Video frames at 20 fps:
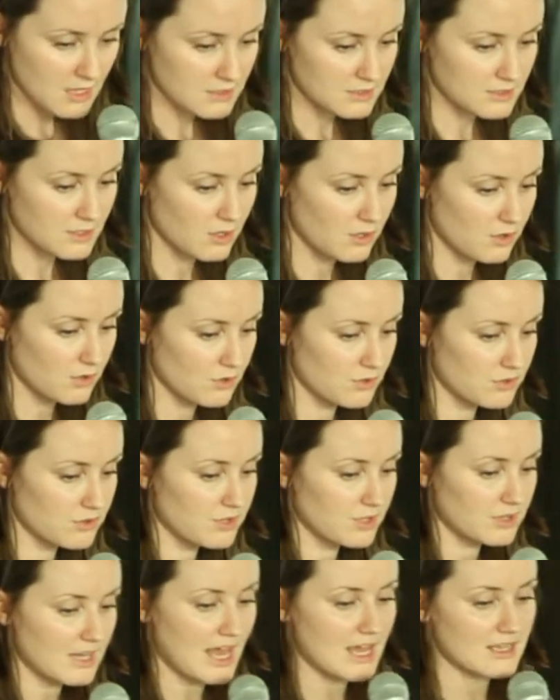So
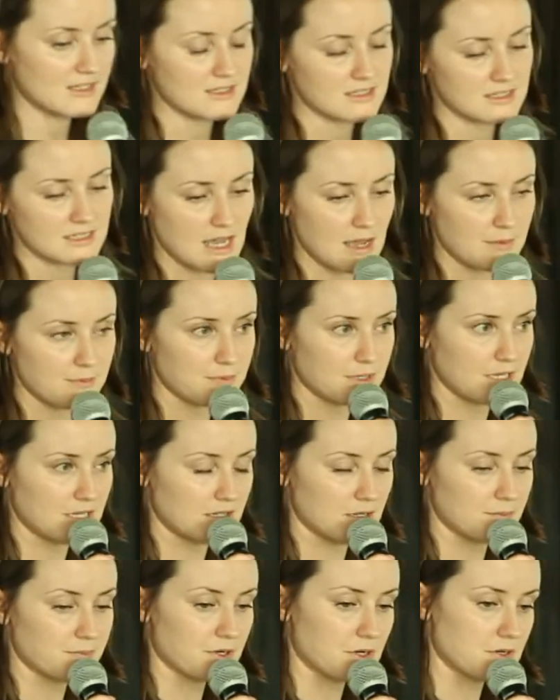the last step in
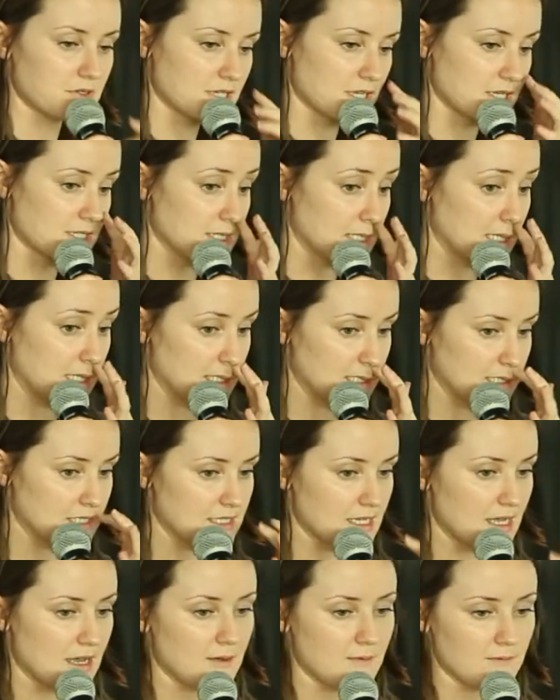the process is
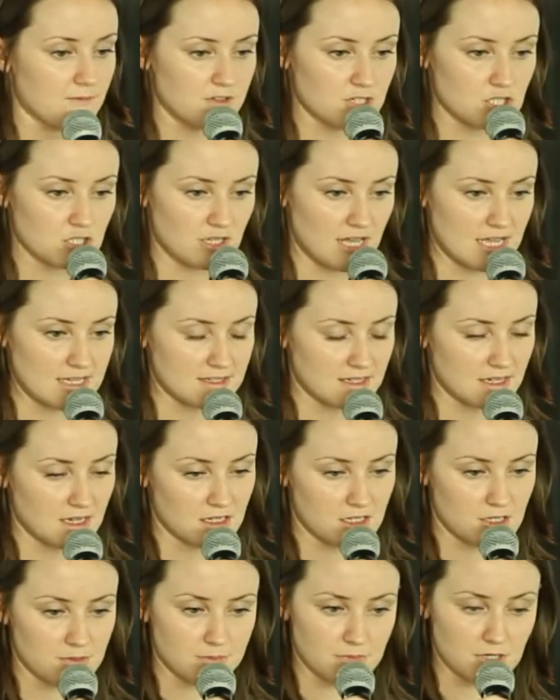visualizing and
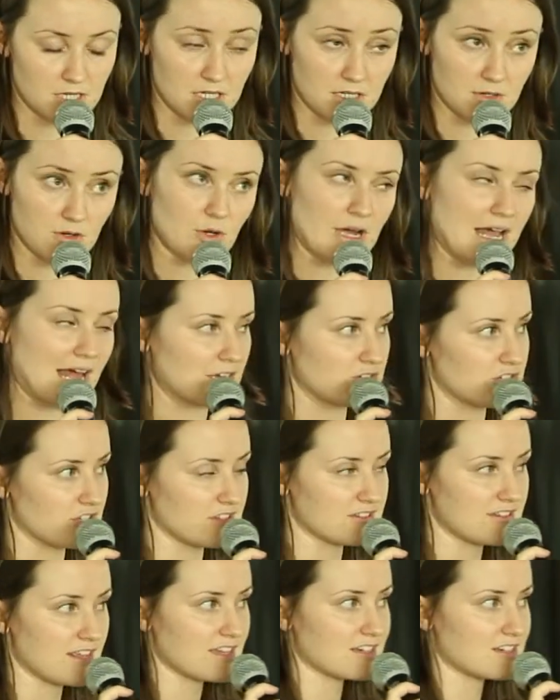or actually the
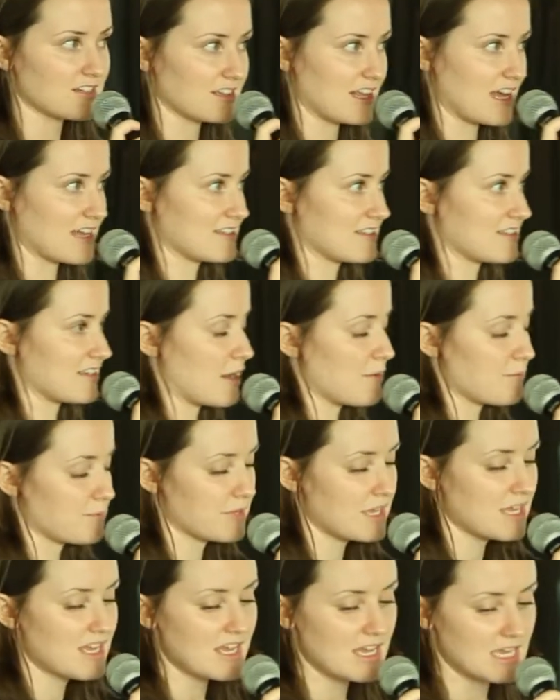second to last
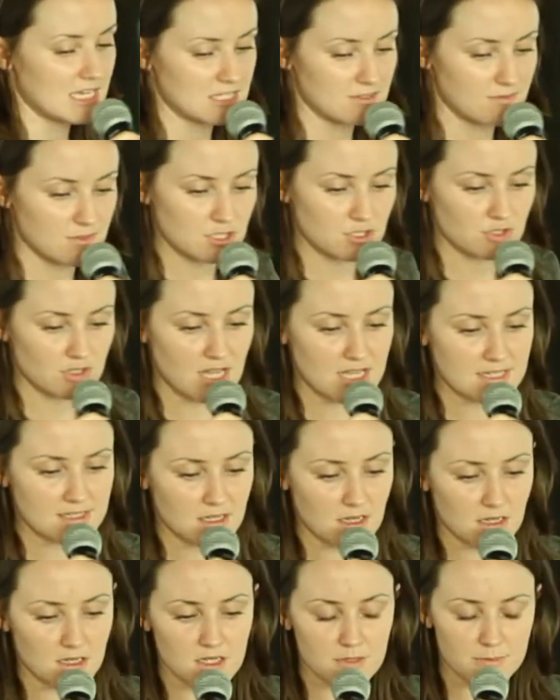step is visualizing
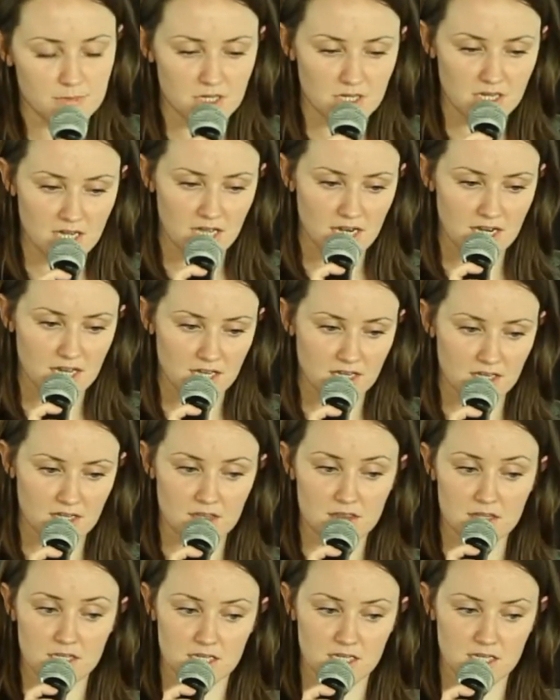and
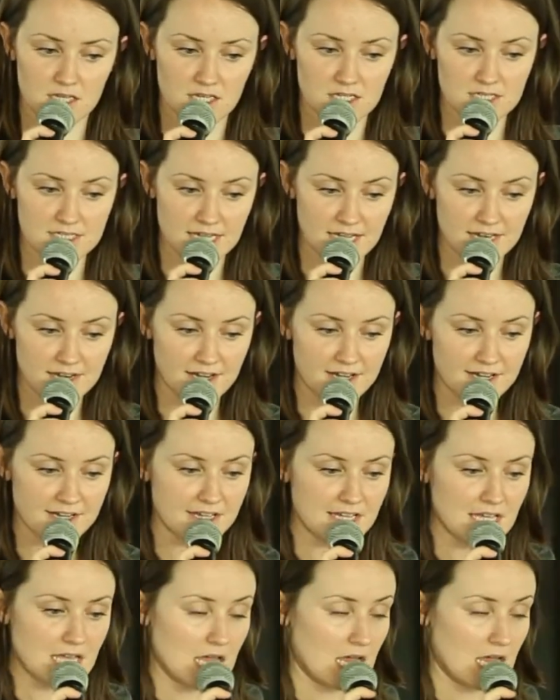communicating the data.